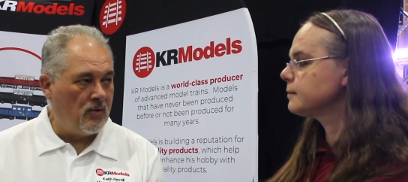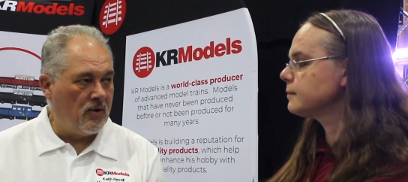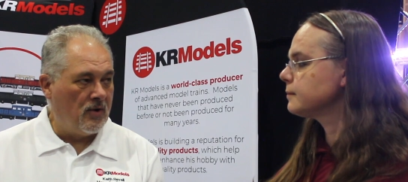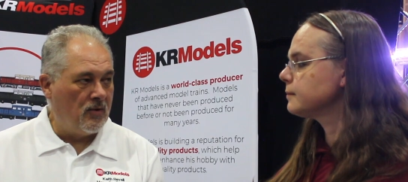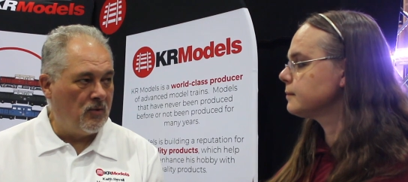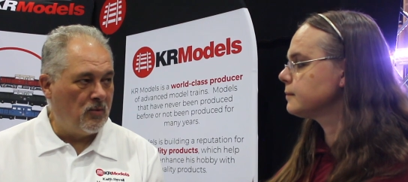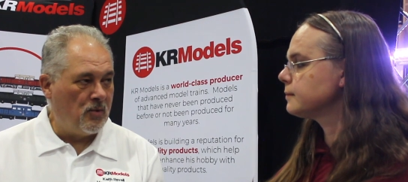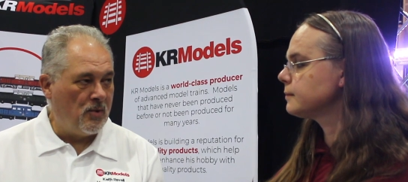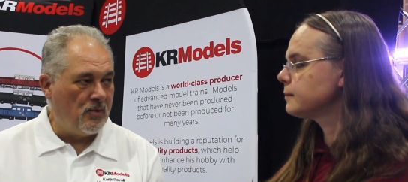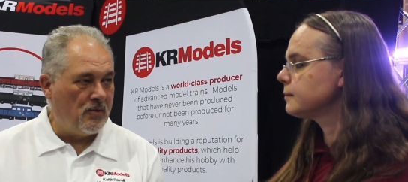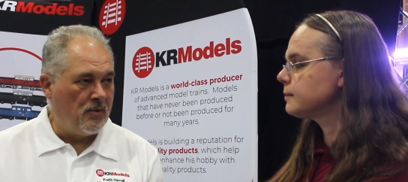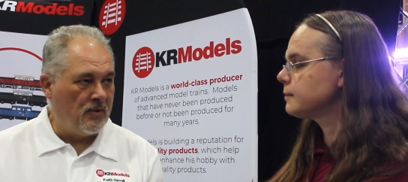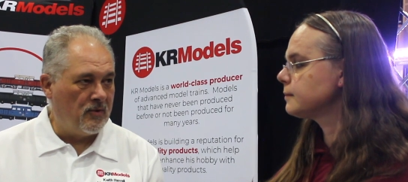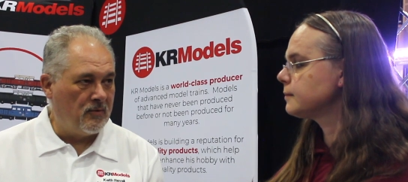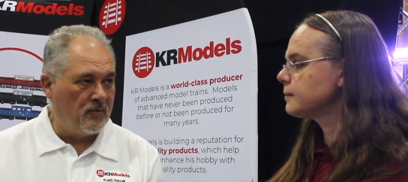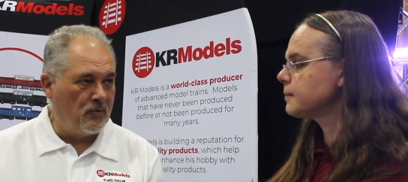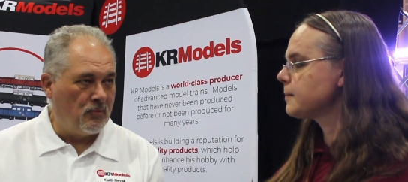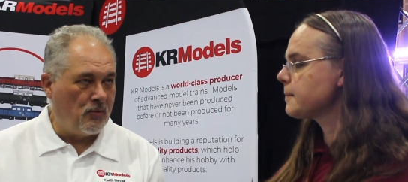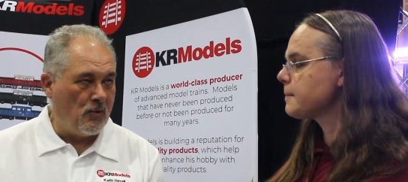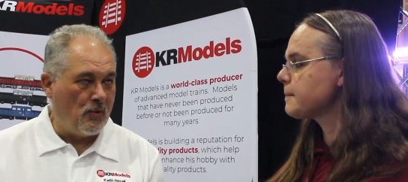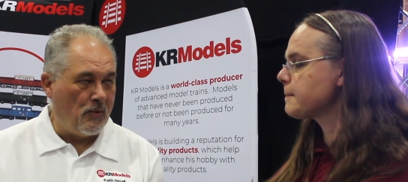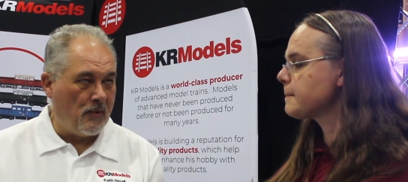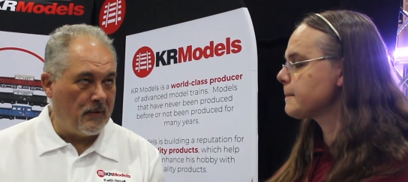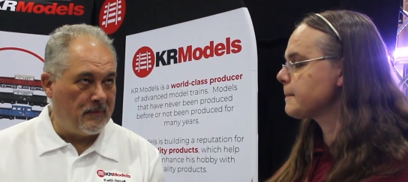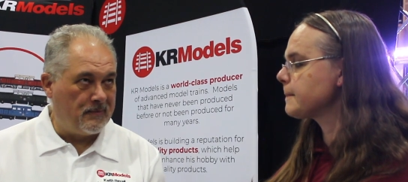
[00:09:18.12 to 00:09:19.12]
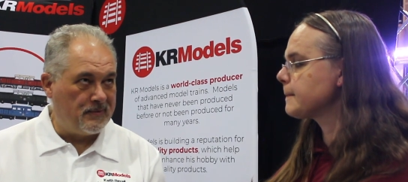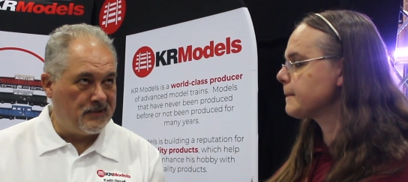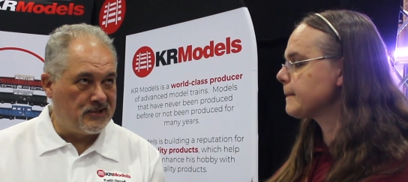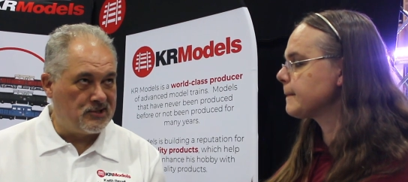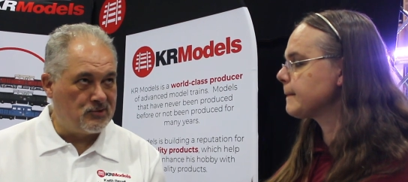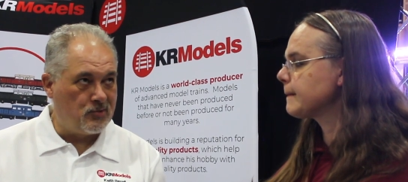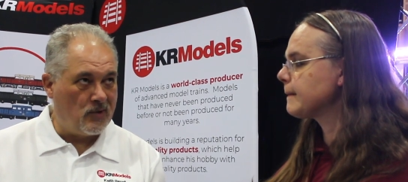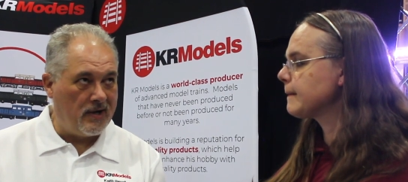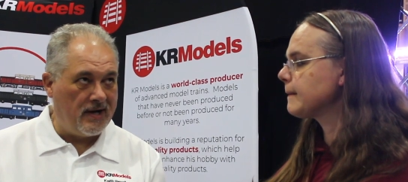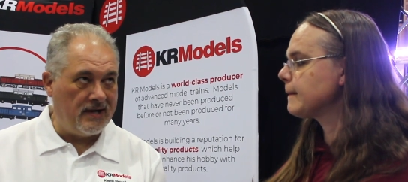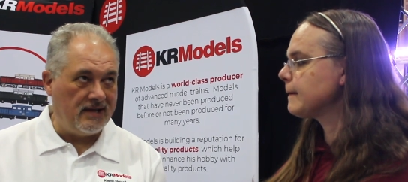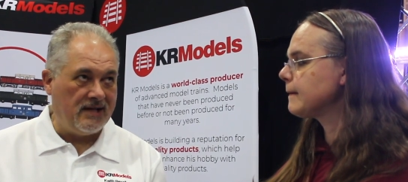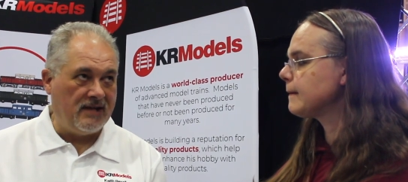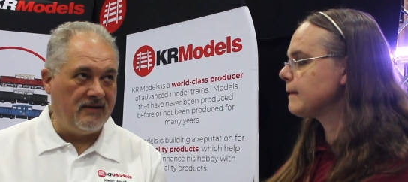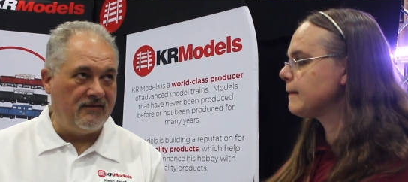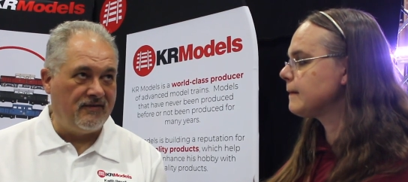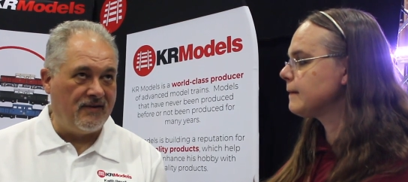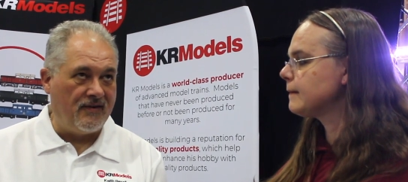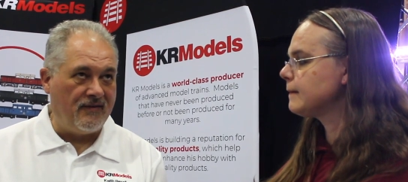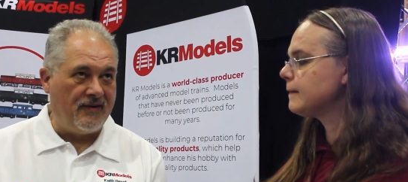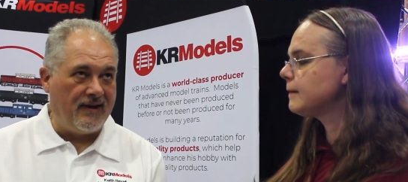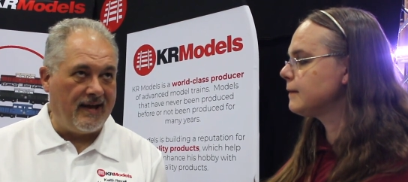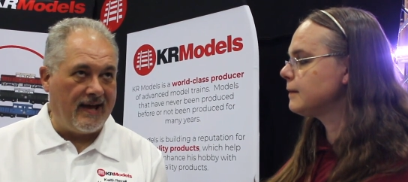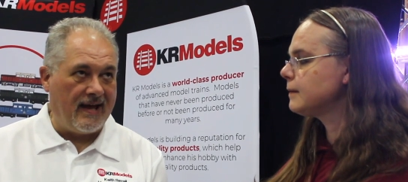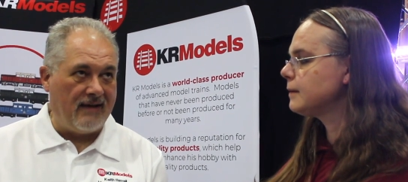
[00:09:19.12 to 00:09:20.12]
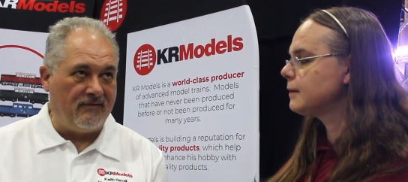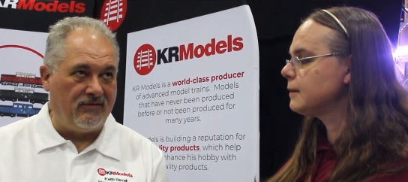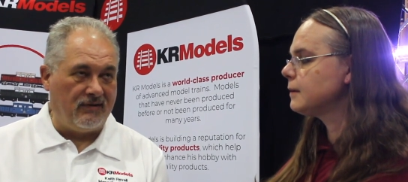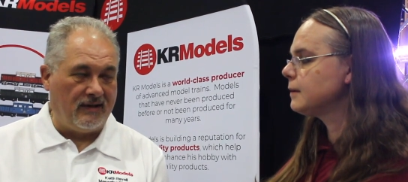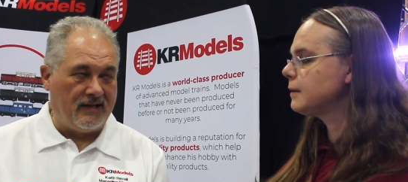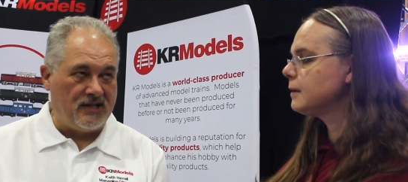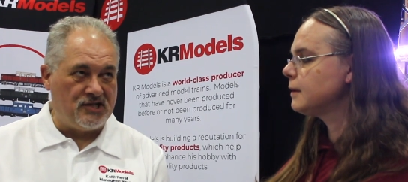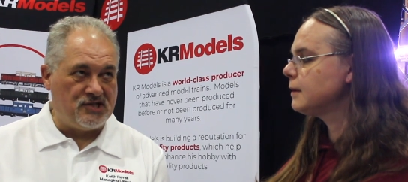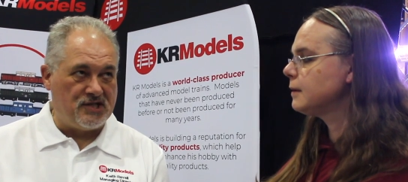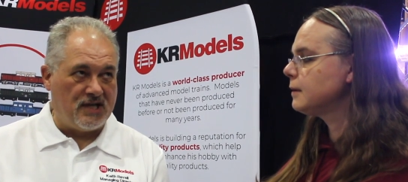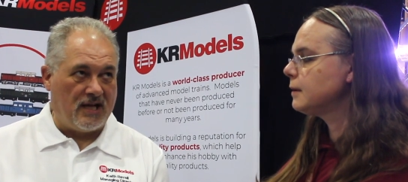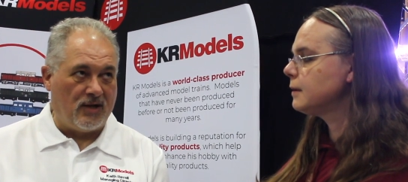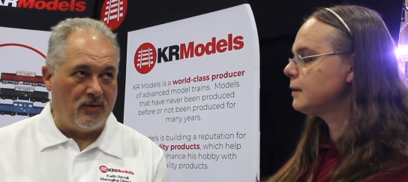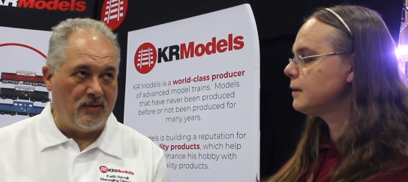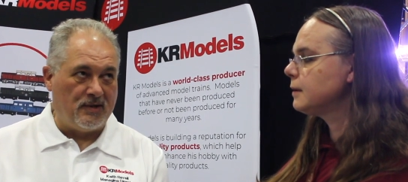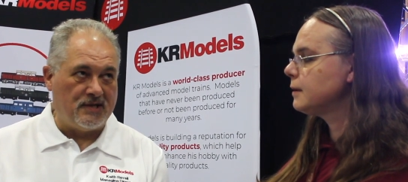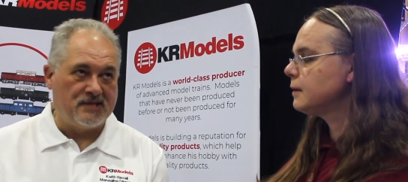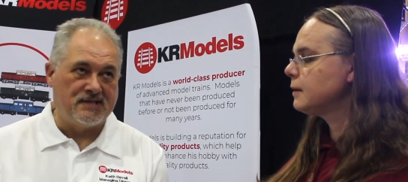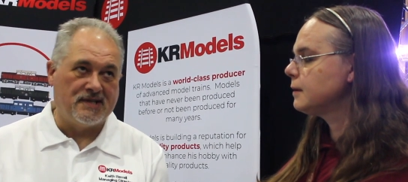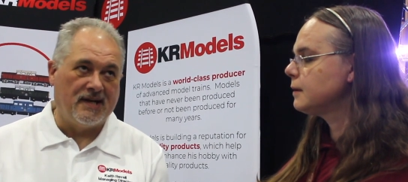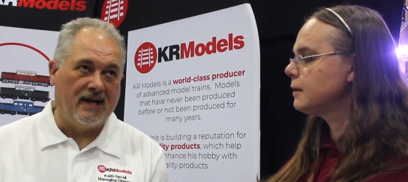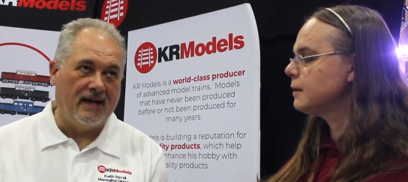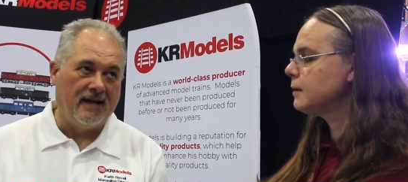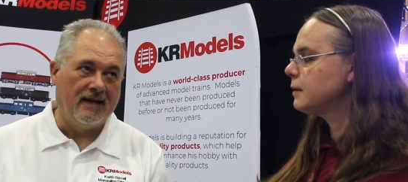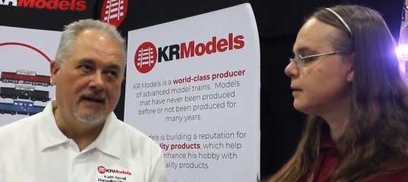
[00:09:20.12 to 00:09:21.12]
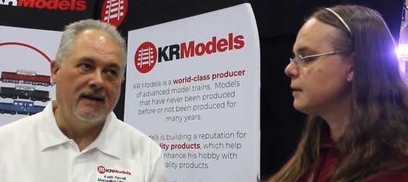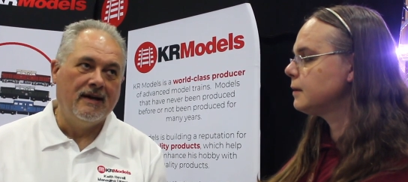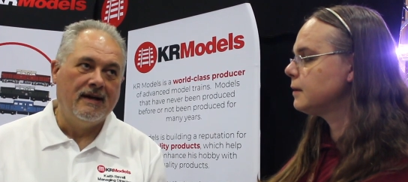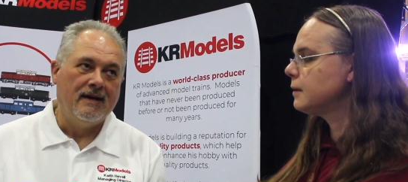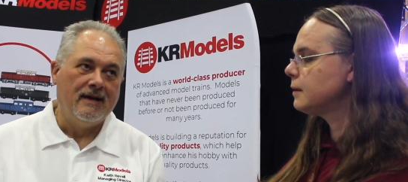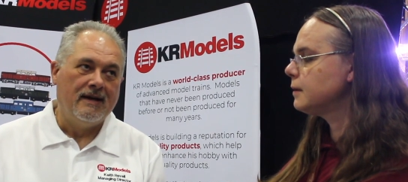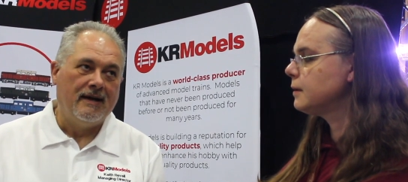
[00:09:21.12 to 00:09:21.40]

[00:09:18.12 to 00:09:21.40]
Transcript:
Speaker 1: were persuaded very heavily, shall we say,